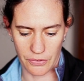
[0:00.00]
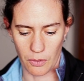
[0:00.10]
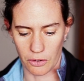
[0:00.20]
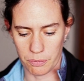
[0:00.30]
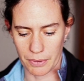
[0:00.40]
so the
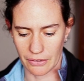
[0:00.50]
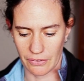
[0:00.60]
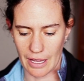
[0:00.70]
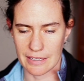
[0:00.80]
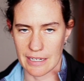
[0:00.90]
horse brings its
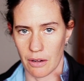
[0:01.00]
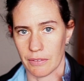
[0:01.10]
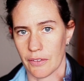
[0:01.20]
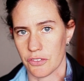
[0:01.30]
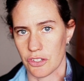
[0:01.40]
head down.
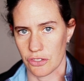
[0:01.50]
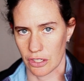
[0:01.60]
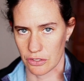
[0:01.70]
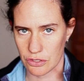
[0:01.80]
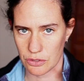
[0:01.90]
That's just
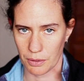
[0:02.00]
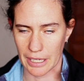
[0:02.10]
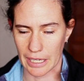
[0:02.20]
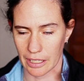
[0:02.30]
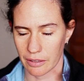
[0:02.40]
a
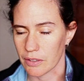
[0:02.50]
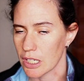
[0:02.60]
training